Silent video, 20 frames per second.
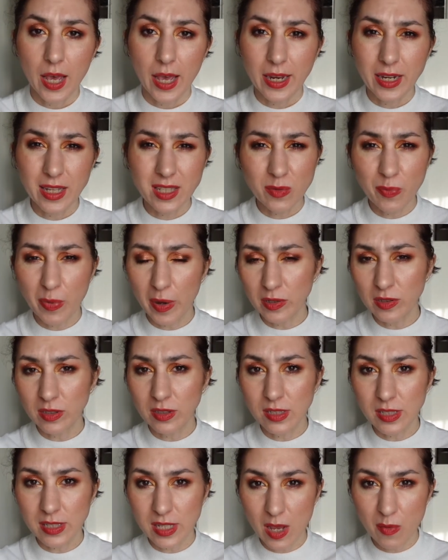and it's about
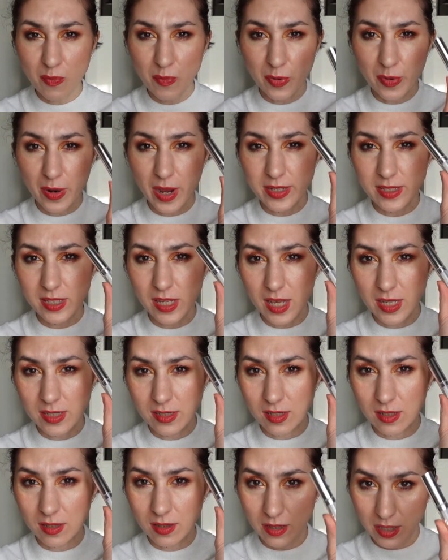the same price
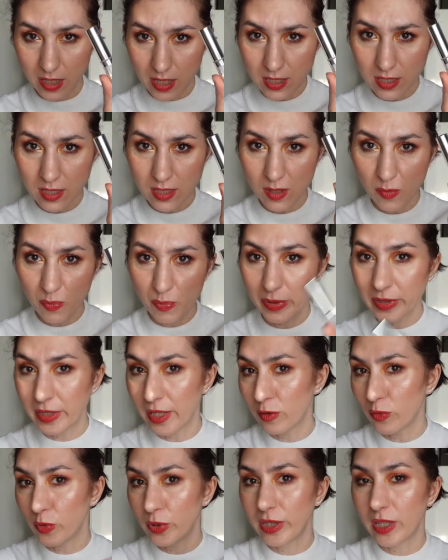as this but
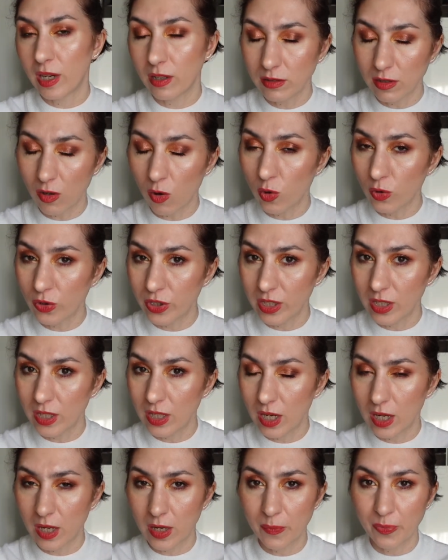then without all
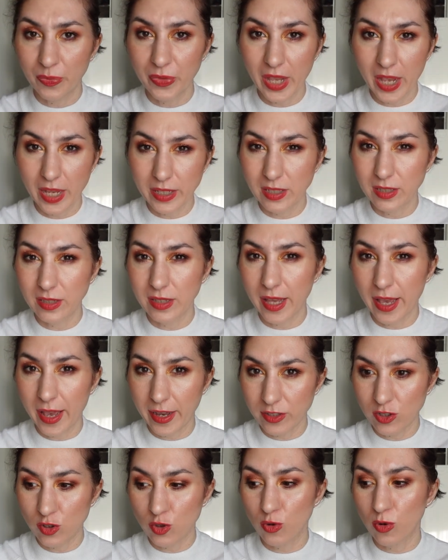the um, added
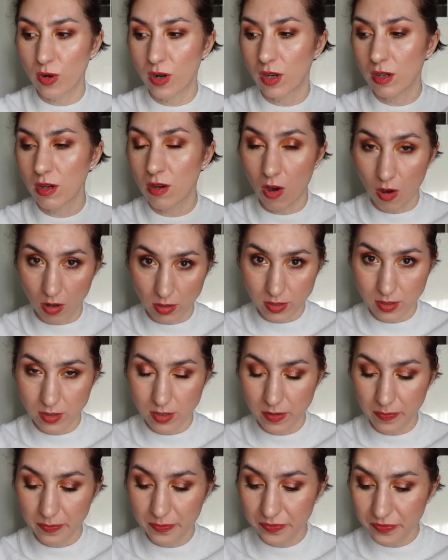extra
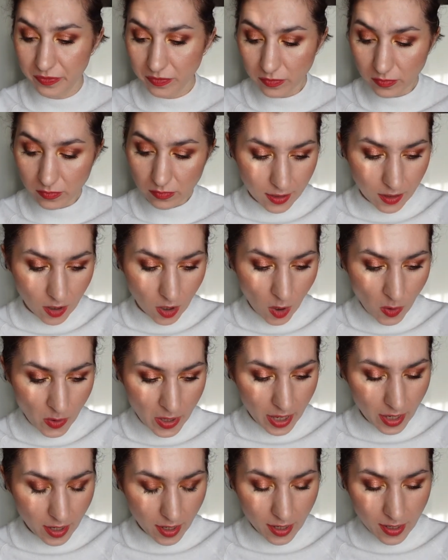costs.
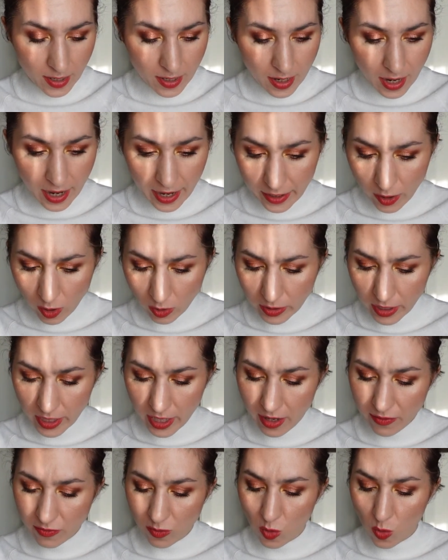Okay, uh, I only
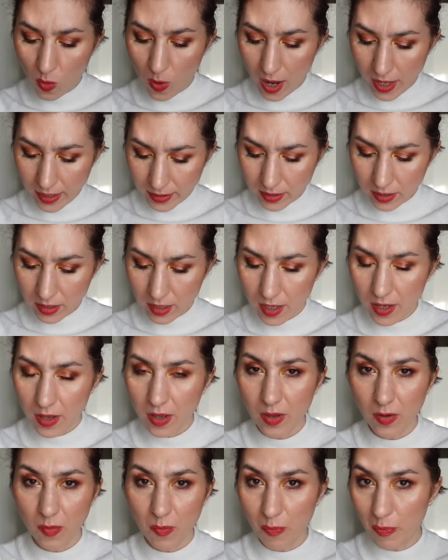have one
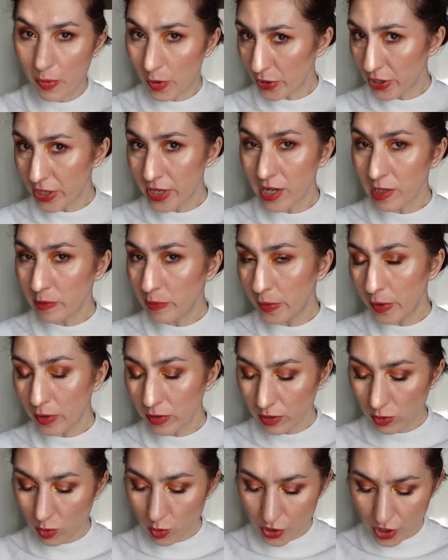body care
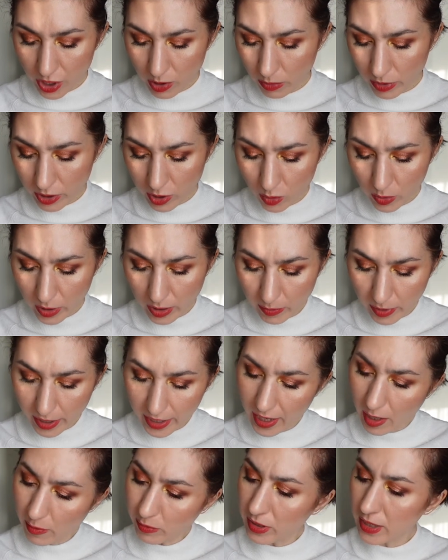product to share with you in my
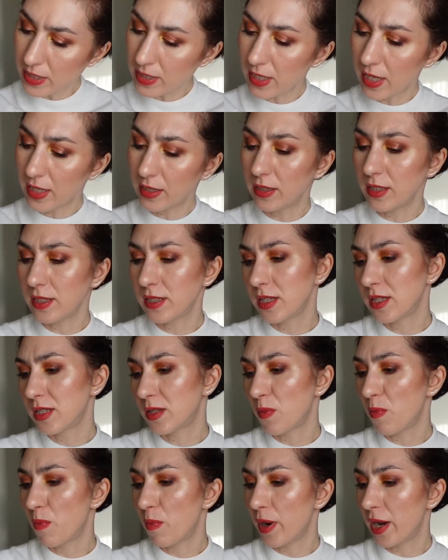empties and this
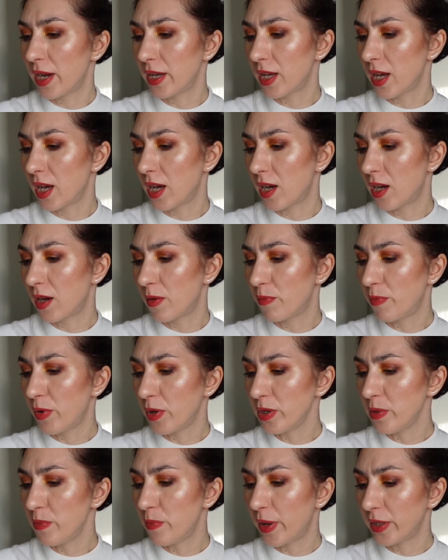is my uh,
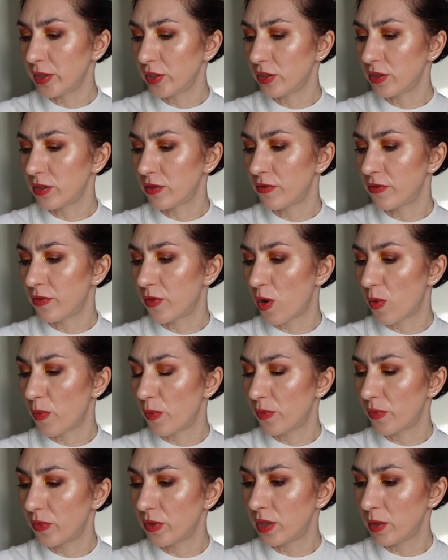body butter
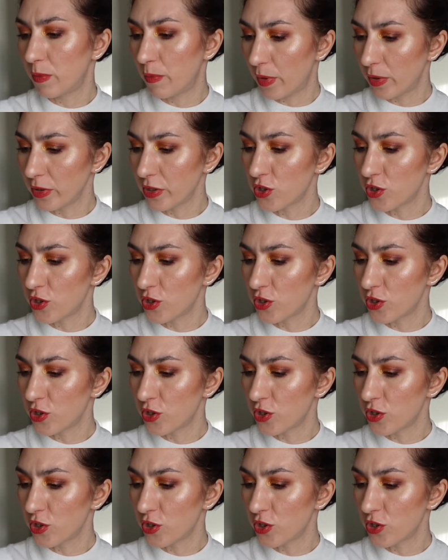from the body